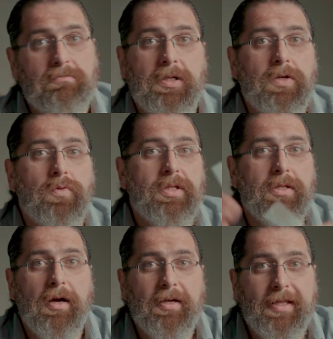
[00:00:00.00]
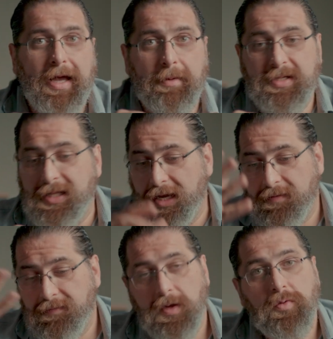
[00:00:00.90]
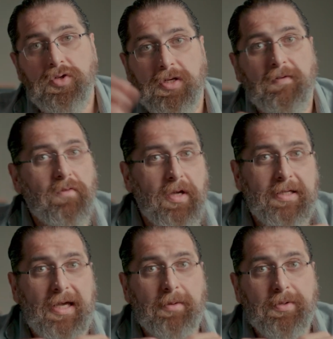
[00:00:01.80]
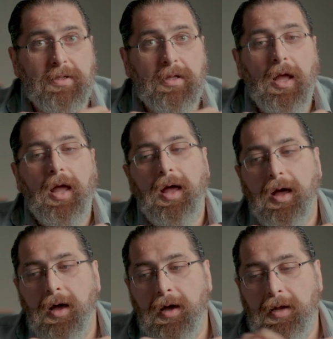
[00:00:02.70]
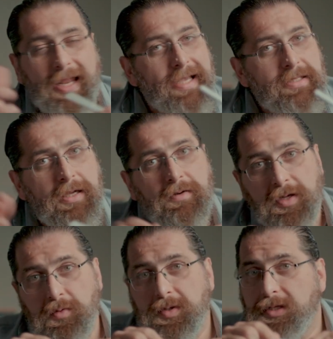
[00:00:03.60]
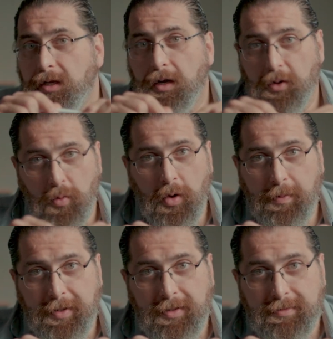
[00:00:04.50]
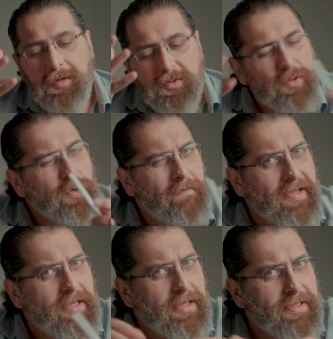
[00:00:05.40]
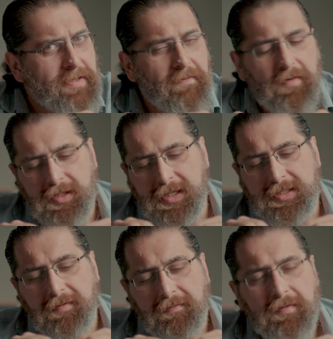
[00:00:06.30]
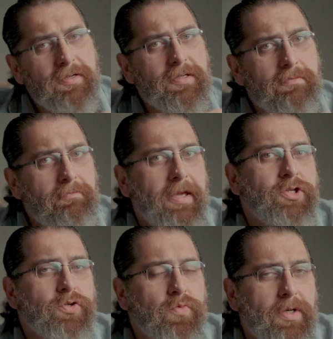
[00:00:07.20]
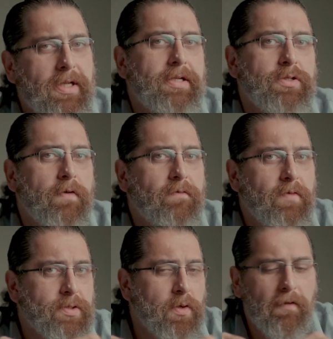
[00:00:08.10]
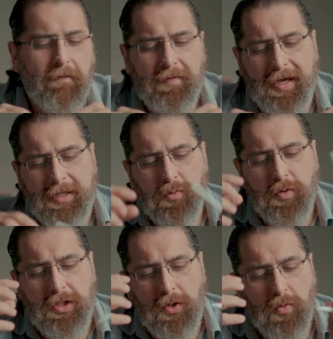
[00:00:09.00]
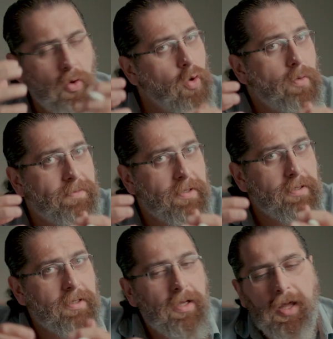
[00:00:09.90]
new entire tabs like Fusion, for example, uh, last year it was the color warper. But Resolve 18 is different. It's the first major release of Resolve that when you open,